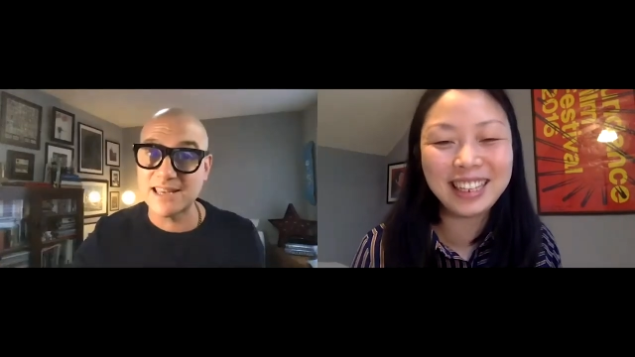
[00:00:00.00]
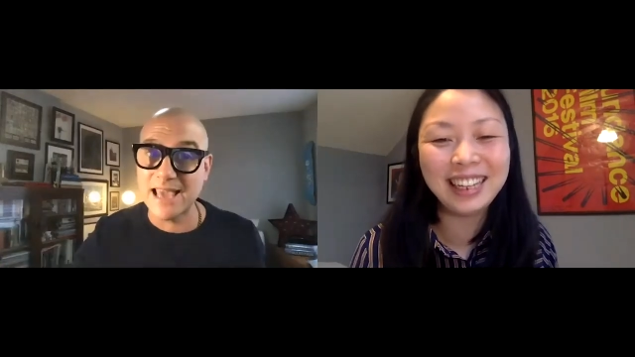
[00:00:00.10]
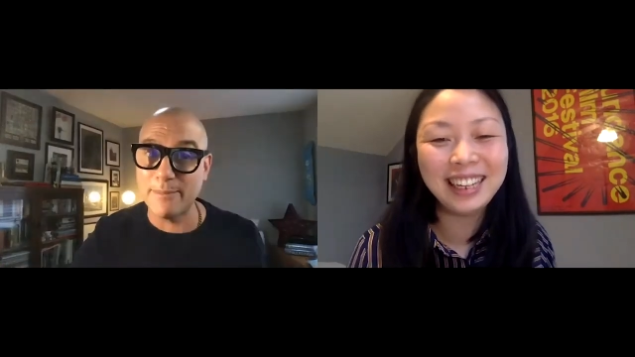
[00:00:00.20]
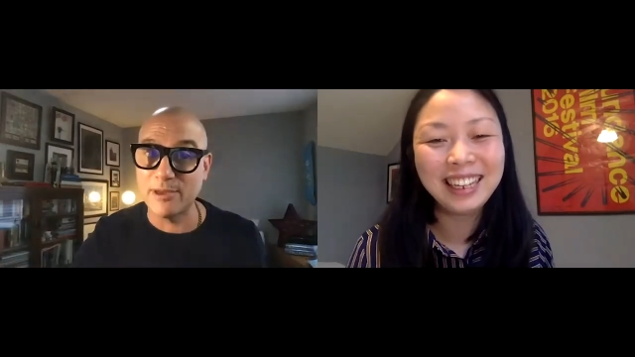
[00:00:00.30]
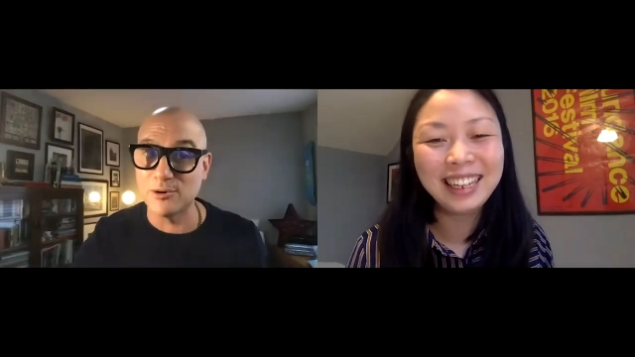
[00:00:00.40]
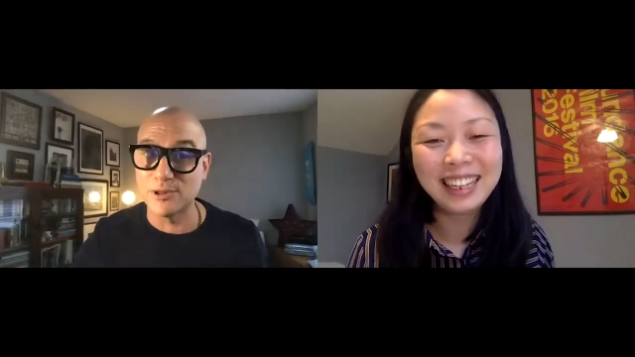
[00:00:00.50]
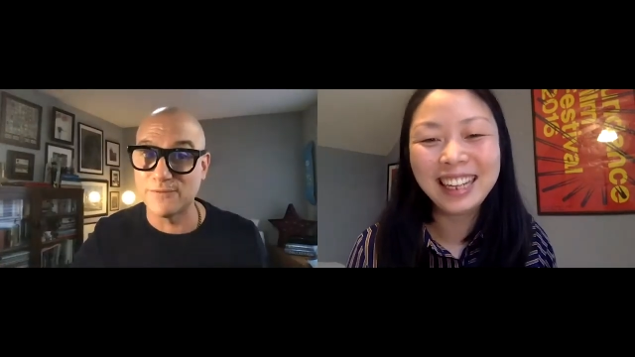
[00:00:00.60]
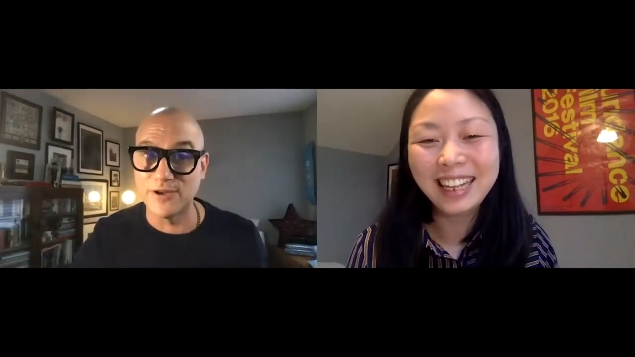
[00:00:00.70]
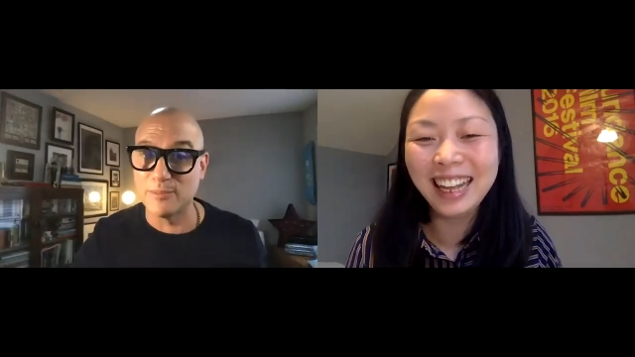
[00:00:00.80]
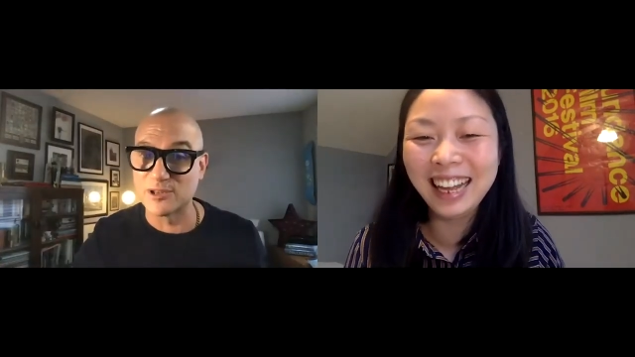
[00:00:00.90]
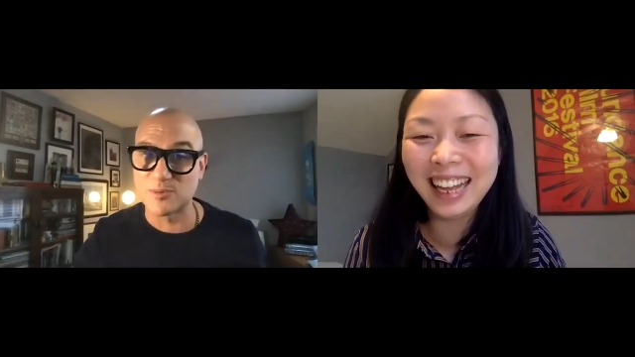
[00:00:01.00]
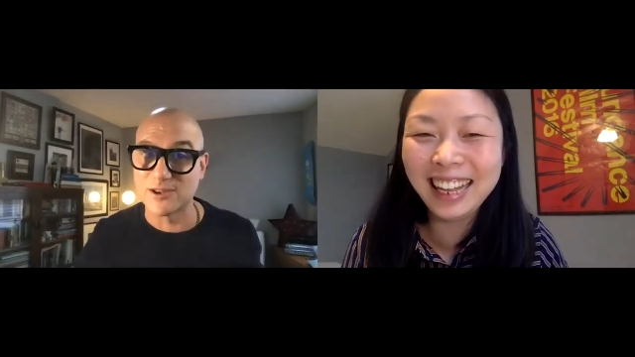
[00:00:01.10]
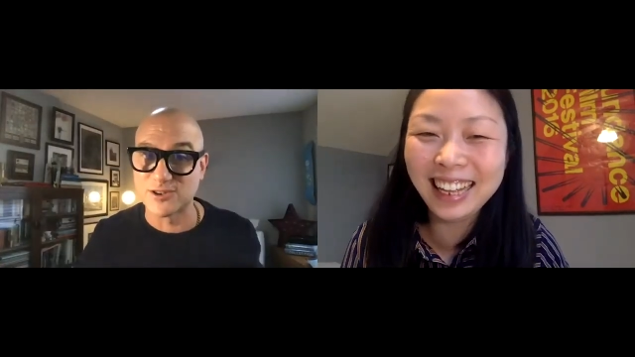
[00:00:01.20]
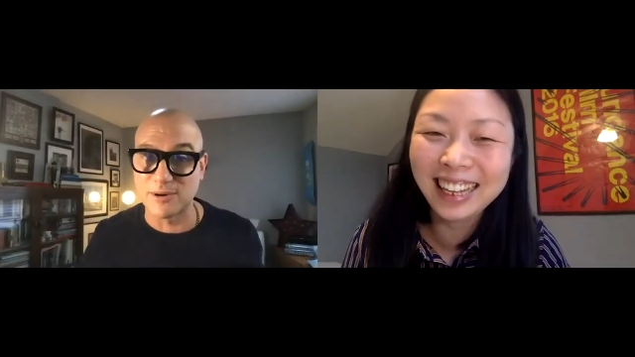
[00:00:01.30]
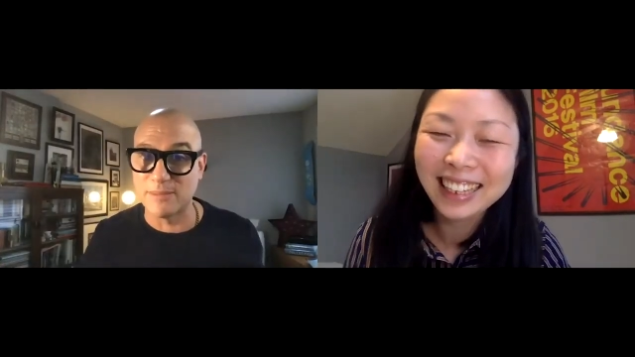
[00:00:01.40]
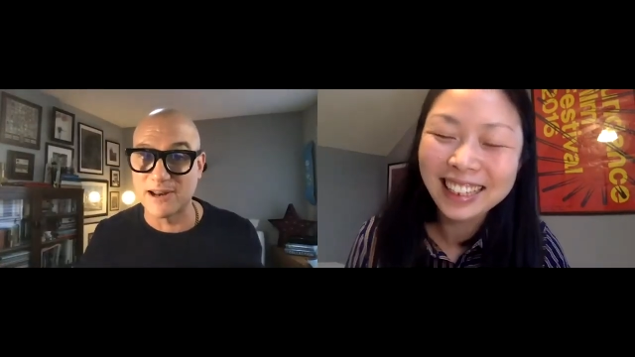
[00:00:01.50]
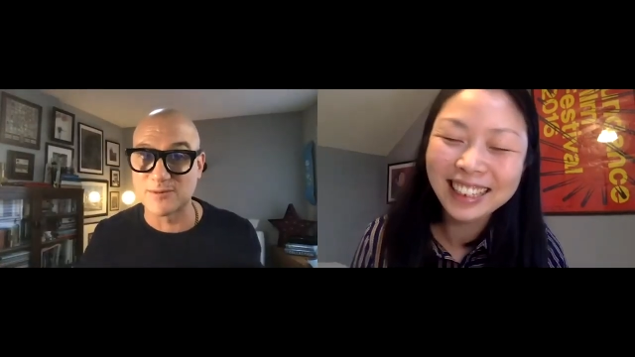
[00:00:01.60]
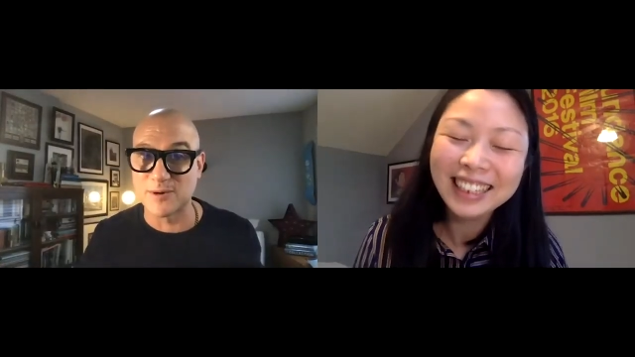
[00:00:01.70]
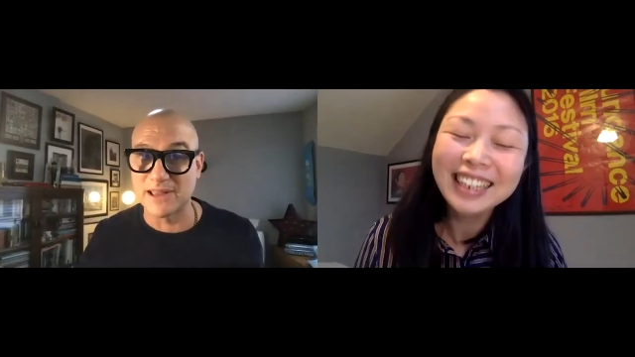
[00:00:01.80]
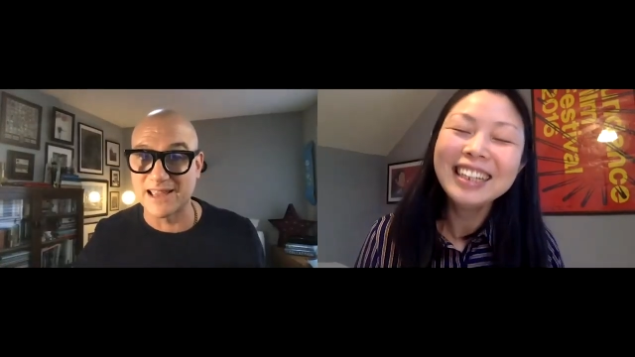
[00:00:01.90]
Speaker 1: cameo in the film as well, so he might as
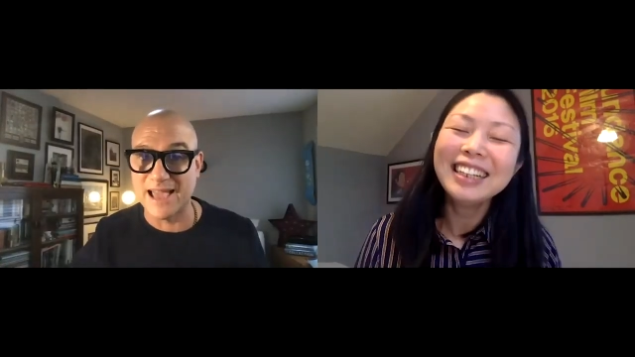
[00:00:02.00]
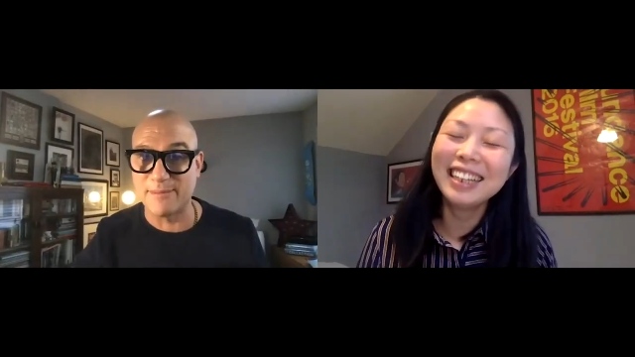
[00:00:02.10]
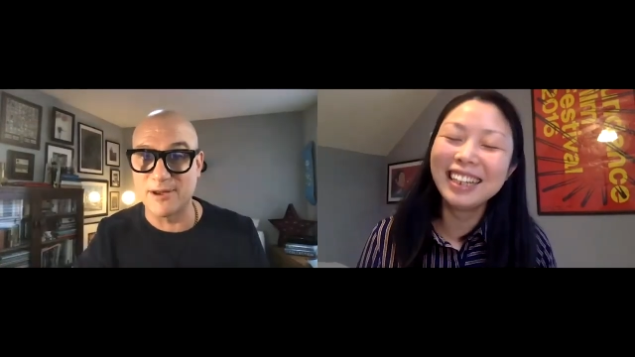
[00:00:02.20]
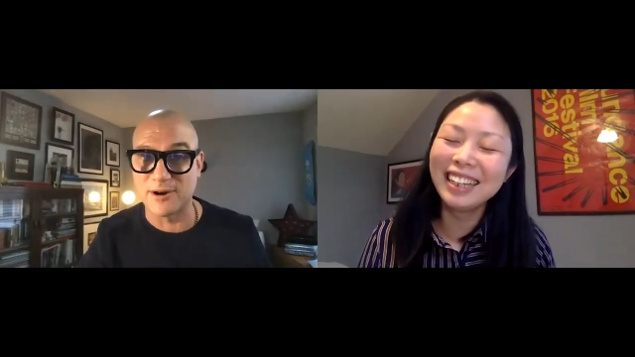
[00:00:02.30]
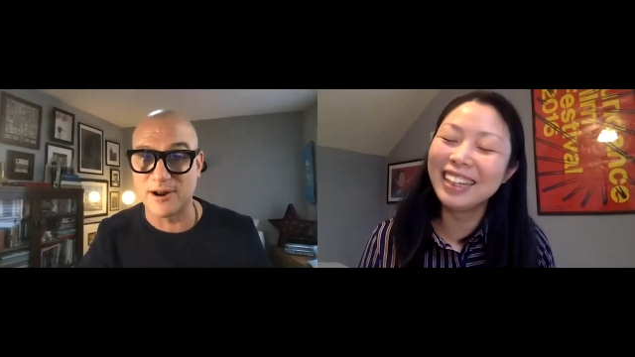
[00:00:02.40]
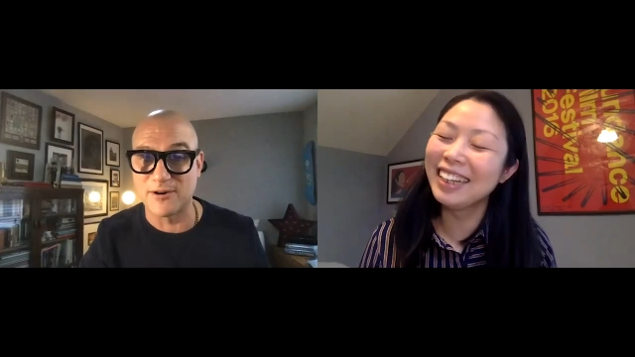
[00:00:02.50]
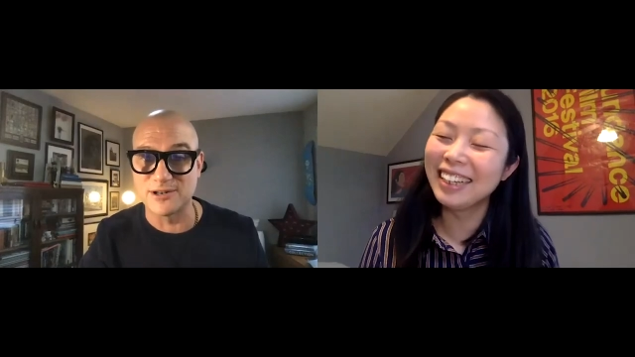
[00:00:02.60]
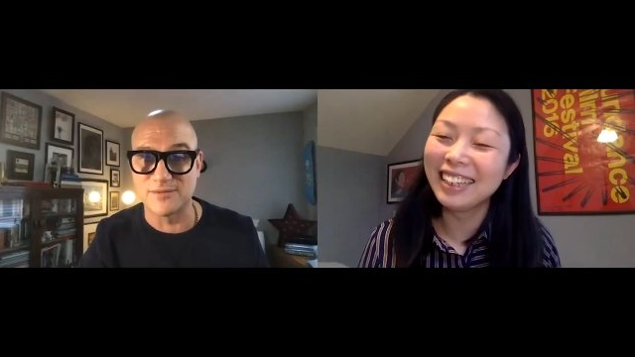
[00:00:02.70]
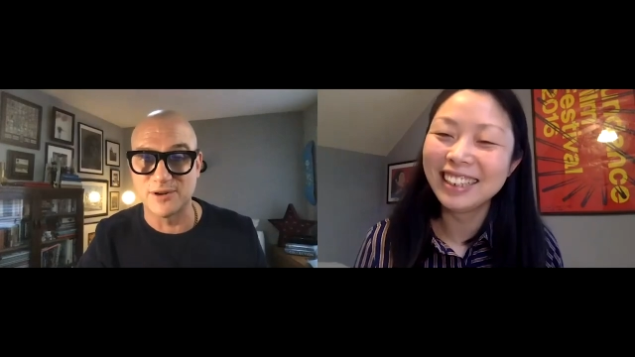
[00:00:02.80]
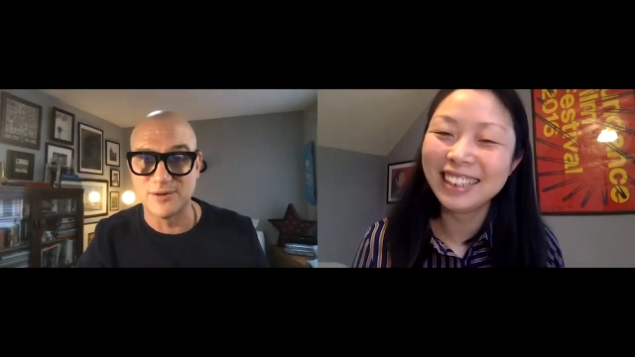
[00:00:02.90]
well make a cameo in our interview.